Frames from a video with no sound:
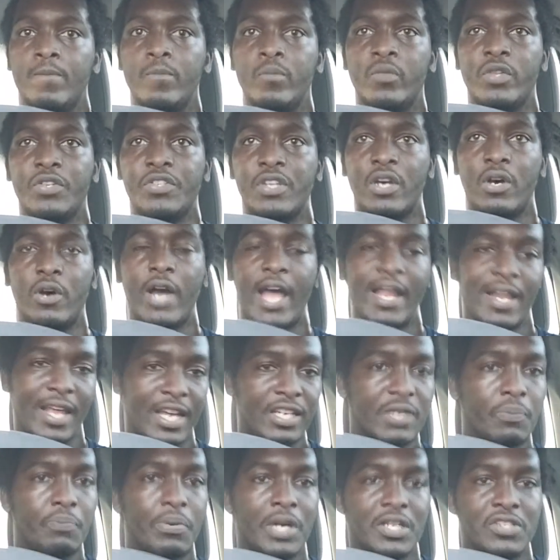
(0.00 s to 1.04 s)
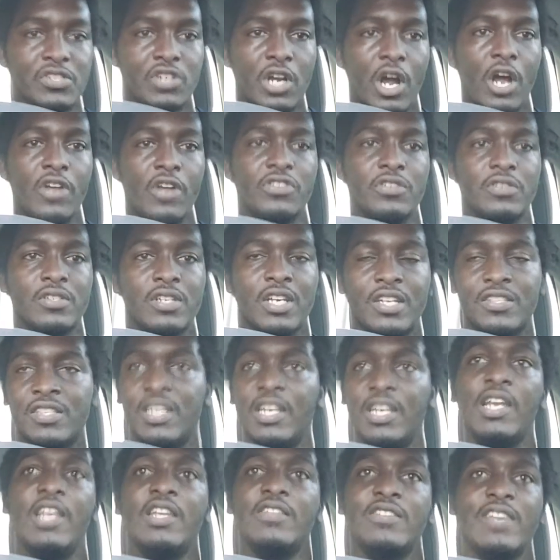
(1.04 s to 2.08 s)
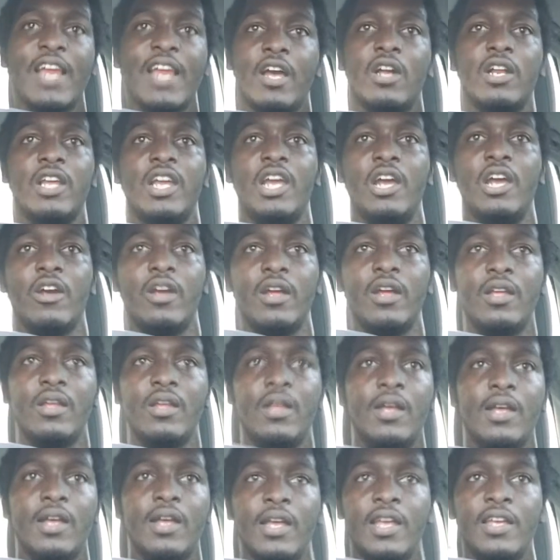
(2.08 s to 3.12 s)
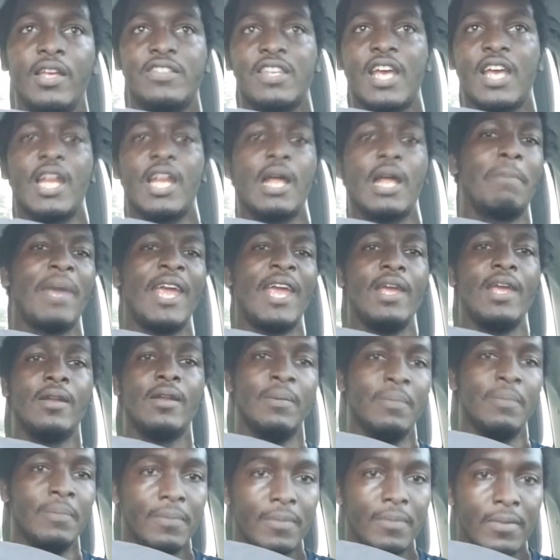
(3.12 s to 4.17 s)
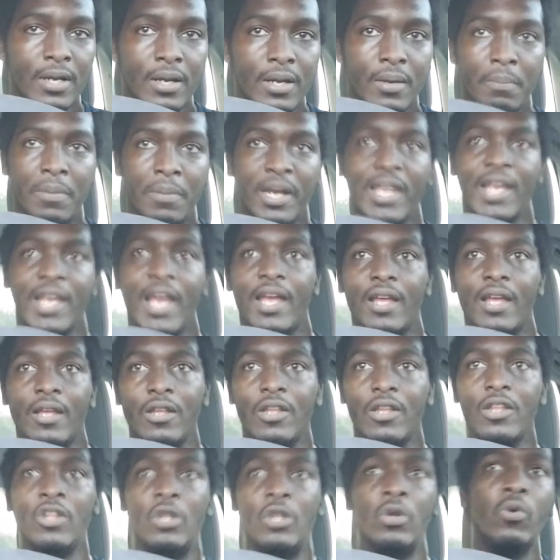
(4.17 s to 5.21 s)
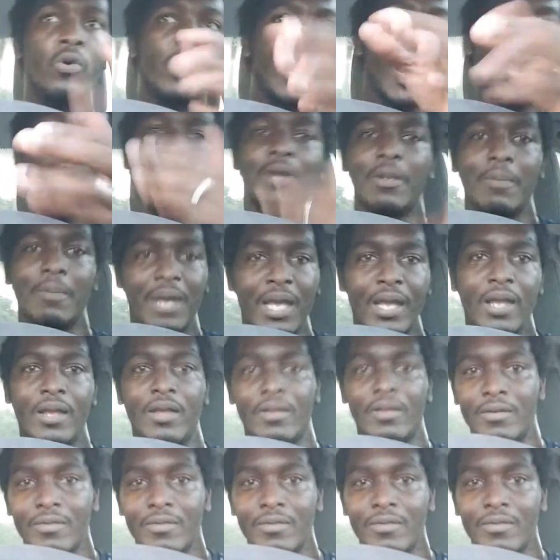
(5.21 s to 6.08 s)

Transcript: So I'd like to press charges, because he's not going to hear it. He's saying I'm baiting him. But yet, you came to me.